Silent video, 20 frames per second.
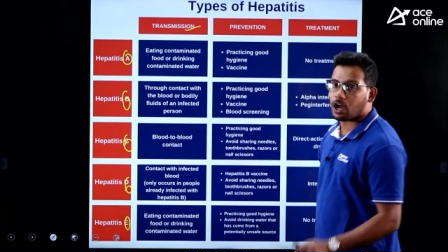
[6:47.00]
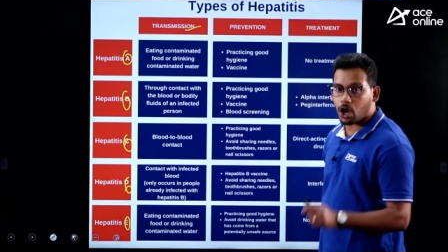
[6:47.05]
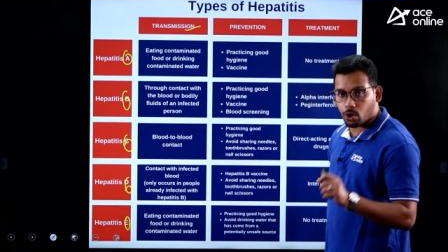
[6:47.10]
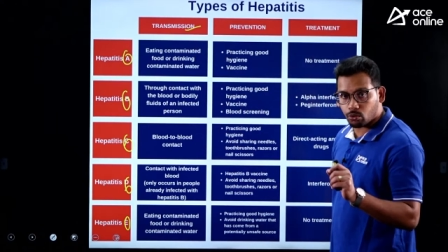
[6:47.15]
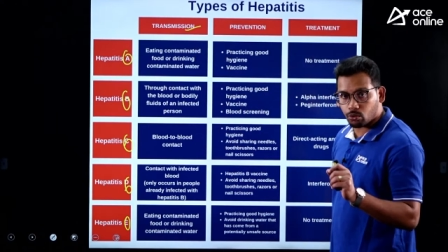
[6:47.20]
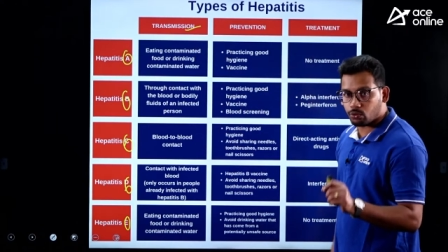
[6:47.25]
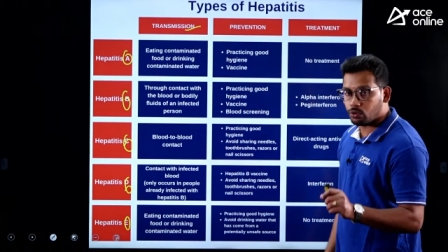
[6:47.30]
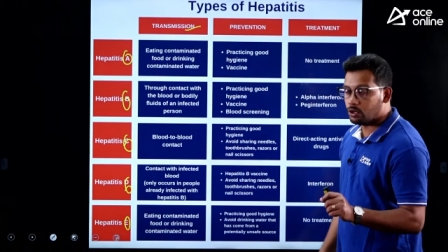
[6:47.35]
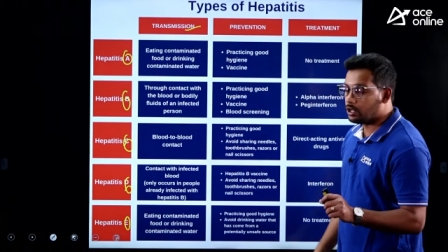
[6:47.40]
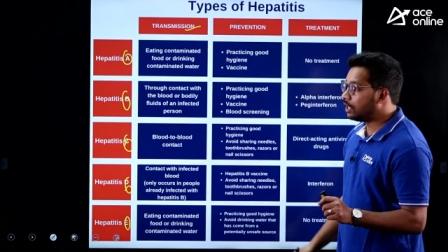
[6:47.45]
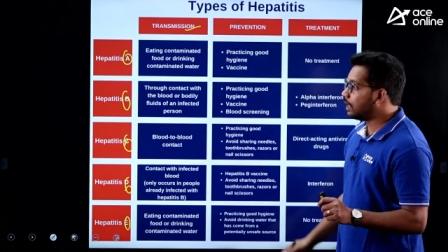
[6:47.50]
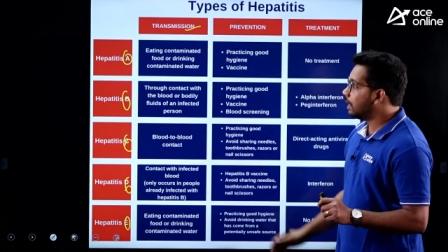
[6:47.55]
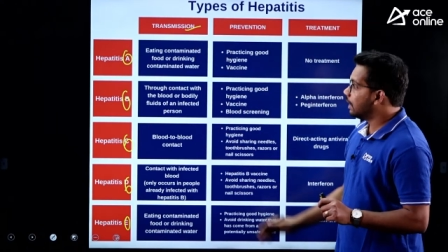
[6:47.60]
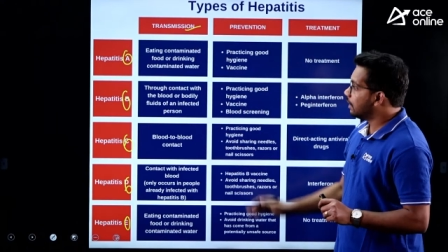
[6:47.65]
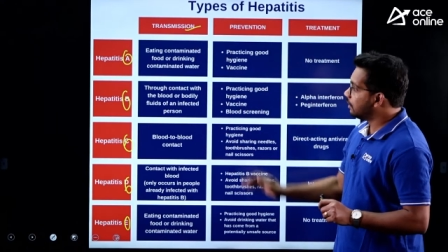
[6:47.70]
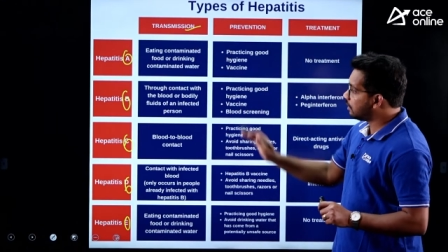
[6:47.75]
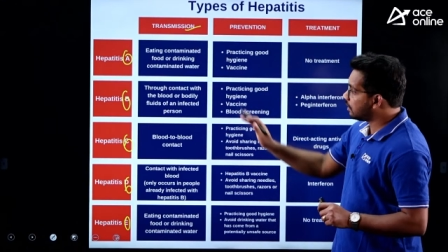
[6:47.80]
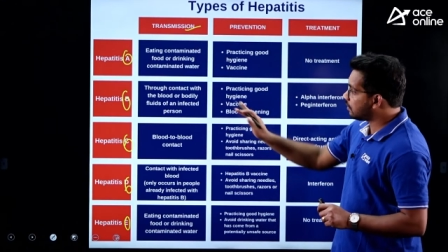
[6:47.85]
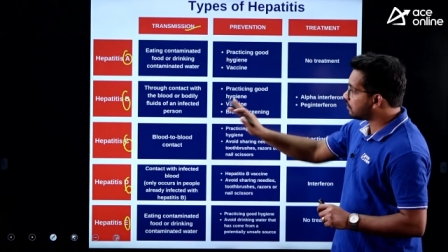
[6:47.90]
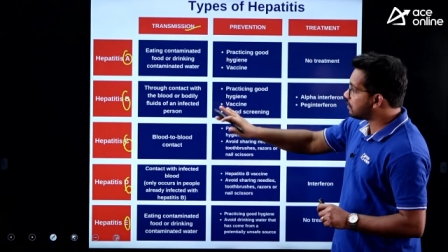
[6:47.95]
how
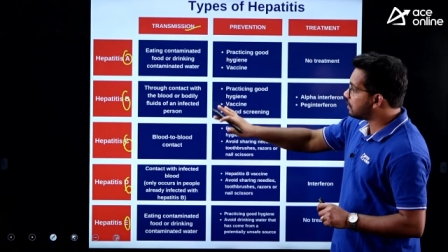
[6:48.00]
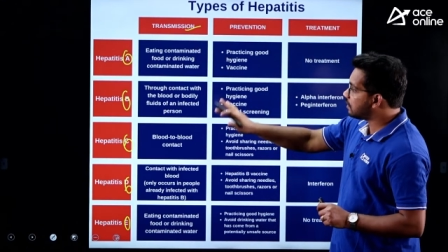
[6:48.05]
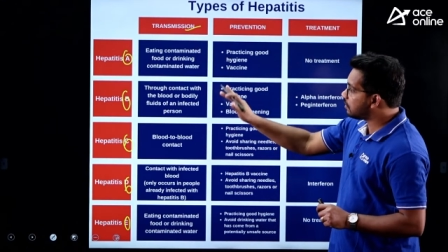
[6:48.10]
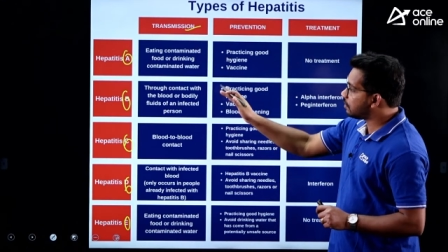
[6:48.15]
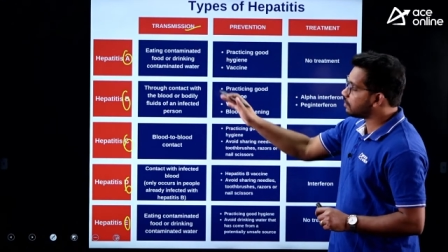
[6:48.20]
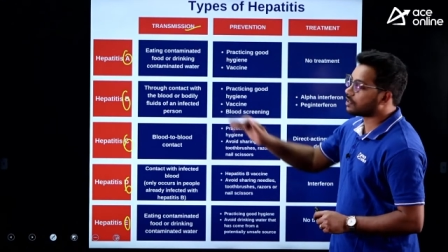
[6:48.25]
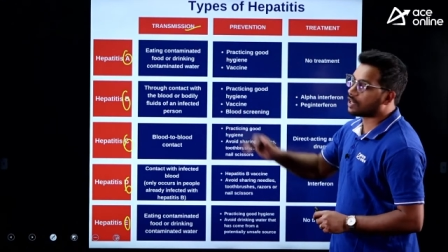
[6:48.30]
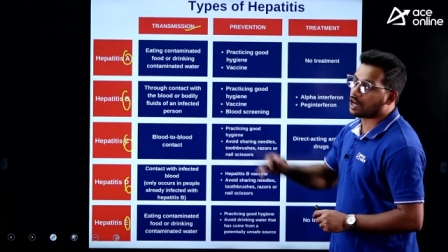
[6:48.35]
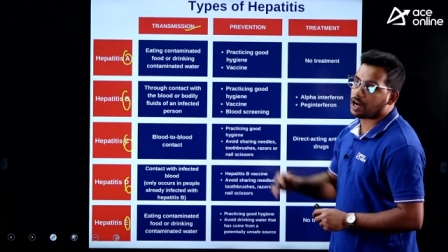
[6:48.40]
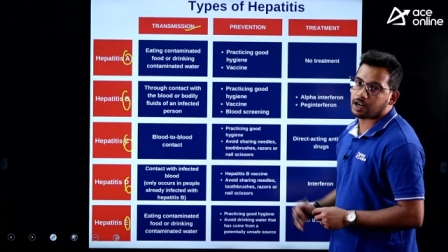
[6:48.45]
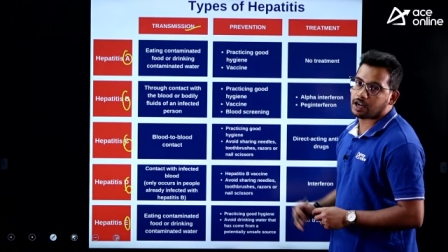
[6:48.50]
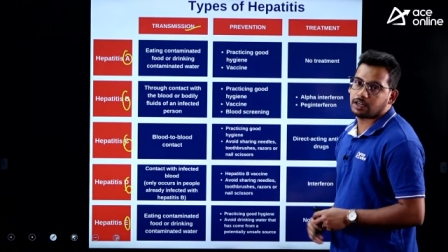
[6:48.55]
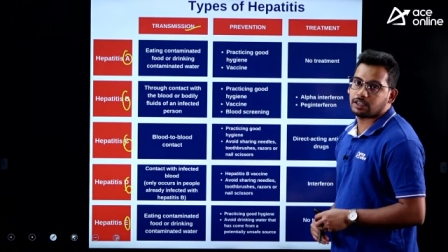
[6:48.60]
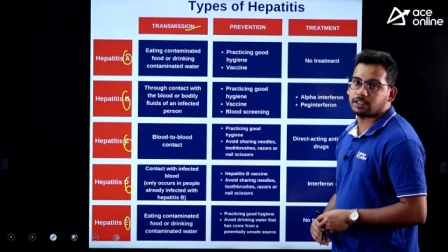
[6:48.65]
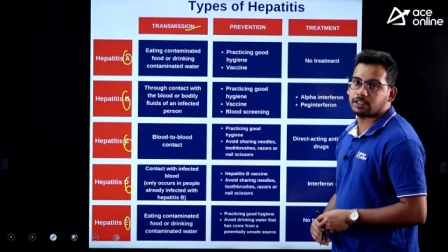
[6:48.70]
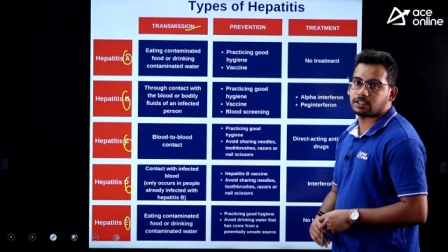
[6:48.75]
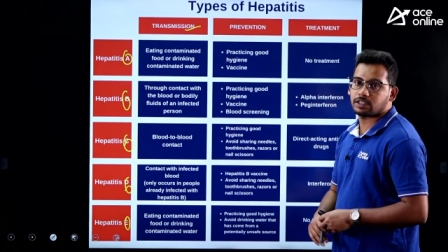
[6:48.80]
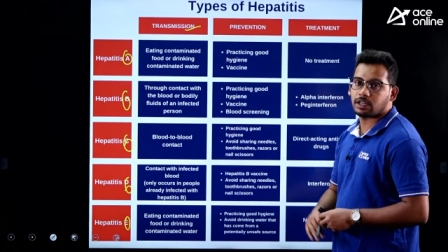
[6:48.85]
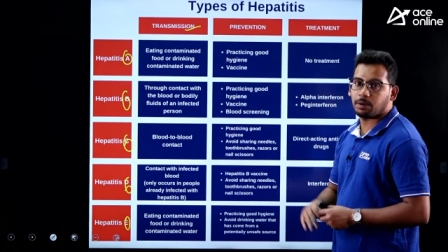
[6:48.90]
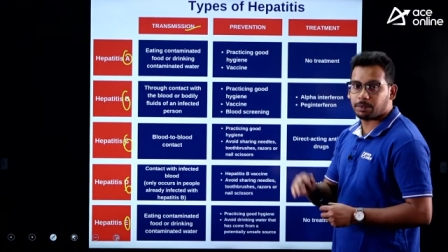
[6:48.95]
this disease
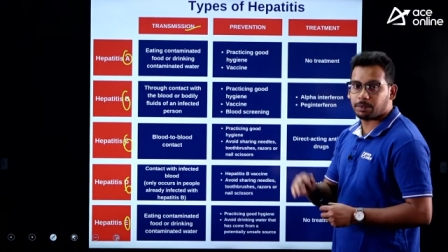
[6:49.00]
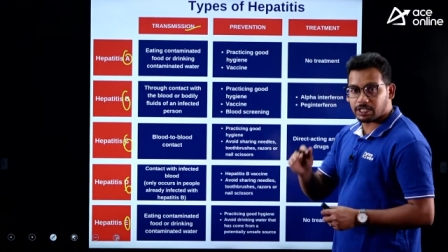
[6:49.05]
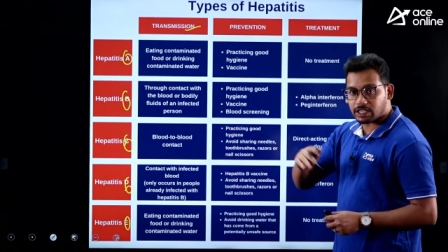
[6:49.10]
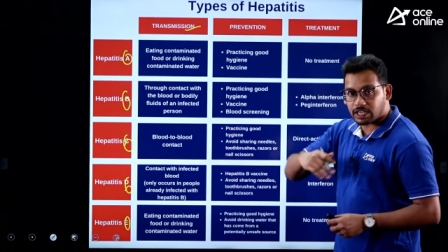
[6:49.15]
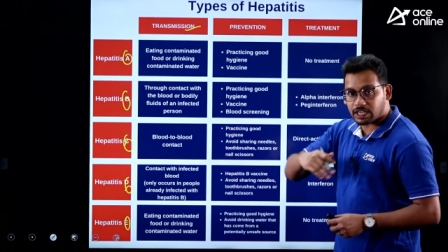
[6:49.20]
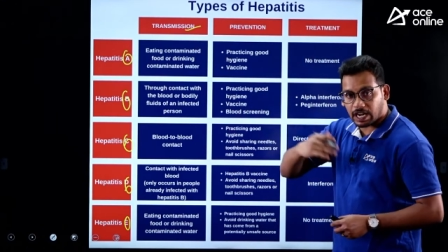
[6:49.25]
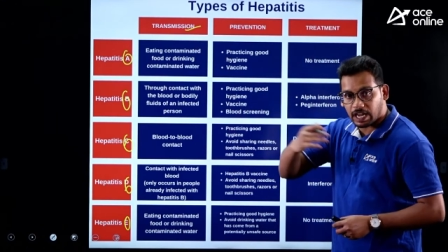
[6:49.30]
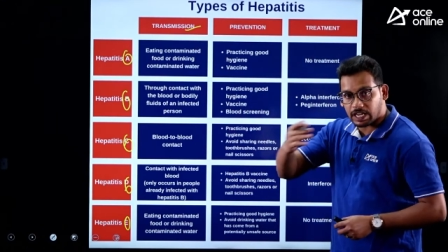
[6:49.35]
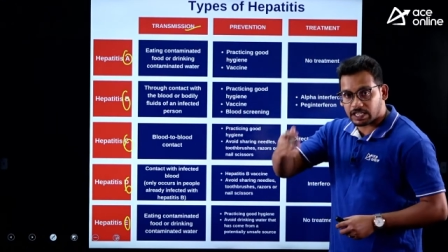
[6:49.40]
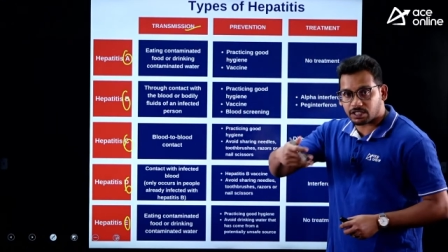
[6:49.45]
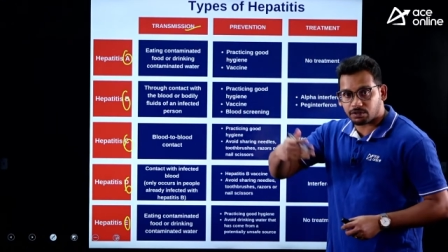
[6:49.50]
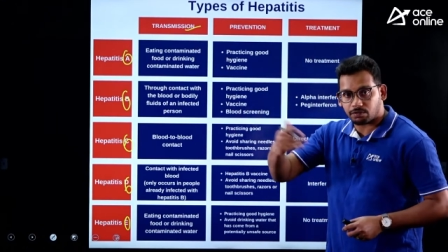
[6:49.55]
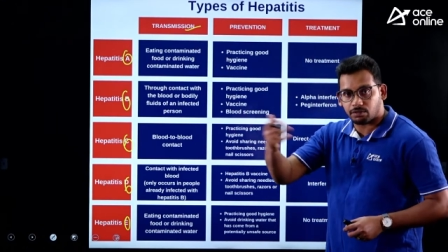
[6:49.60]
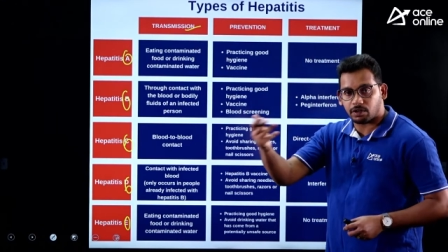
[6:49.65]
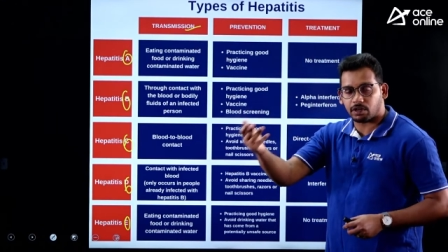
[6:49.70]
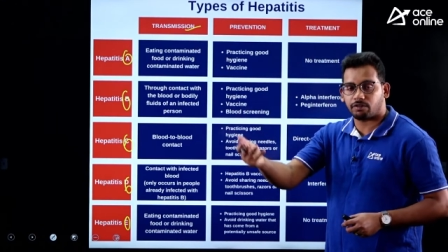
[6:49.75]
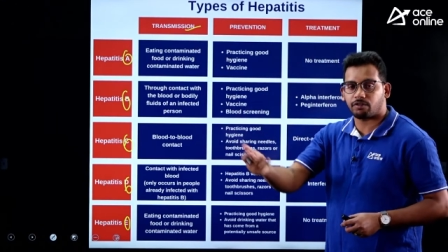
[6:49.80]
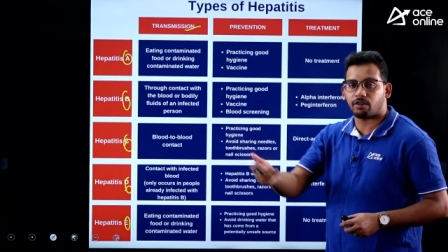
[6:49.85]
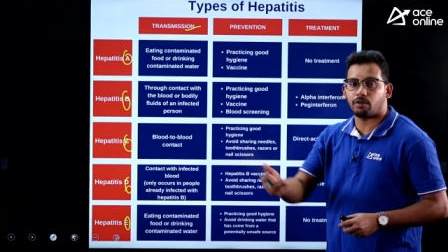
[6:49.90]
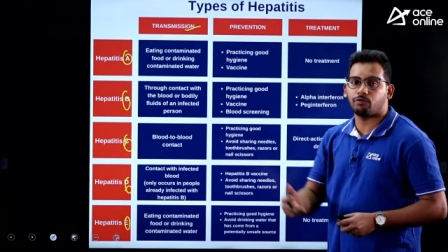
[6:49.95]
occurs I mean the
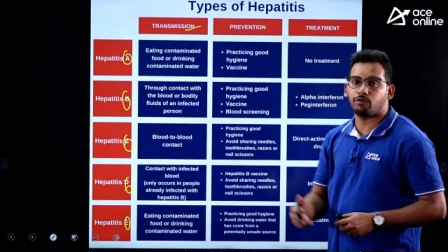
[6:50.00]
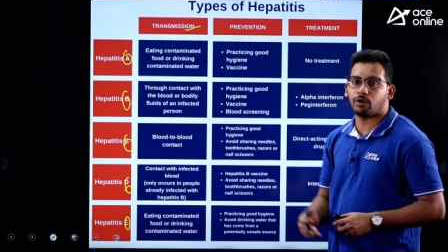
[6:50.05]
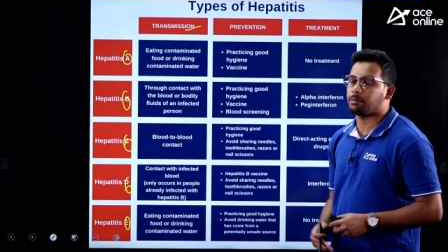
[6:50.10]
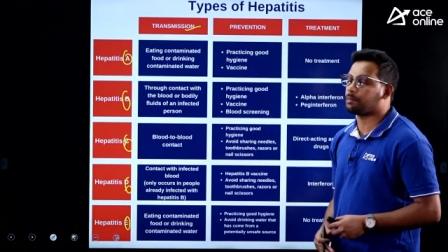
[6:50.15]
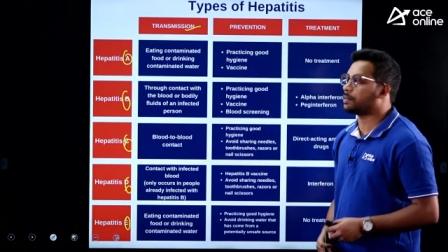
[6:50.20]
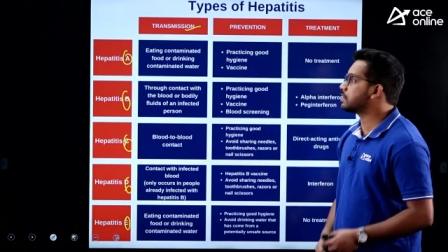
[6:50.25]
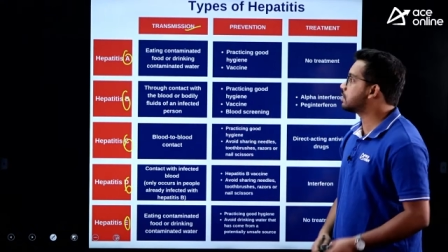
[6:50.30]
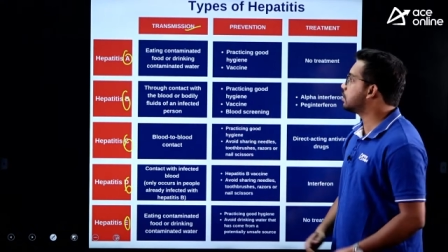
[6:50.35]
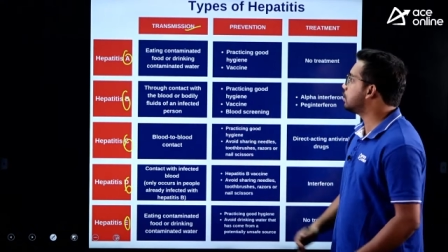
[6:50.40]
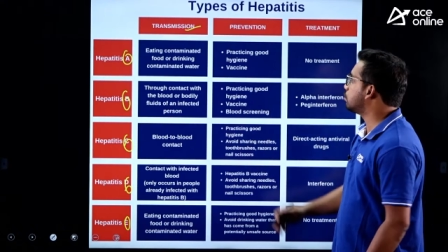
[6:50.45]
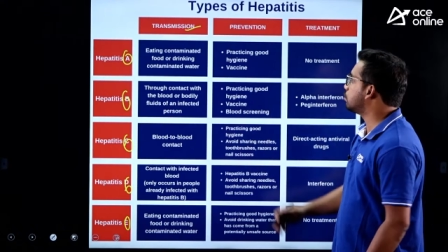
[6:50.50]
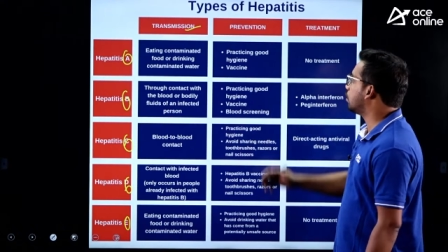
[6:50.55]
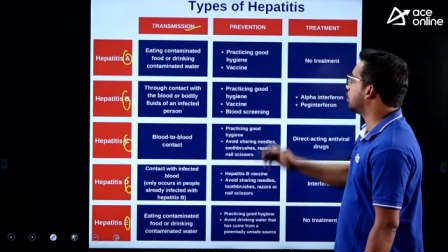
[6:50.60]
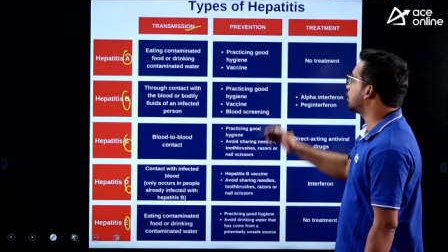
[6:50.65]
transfer from one person to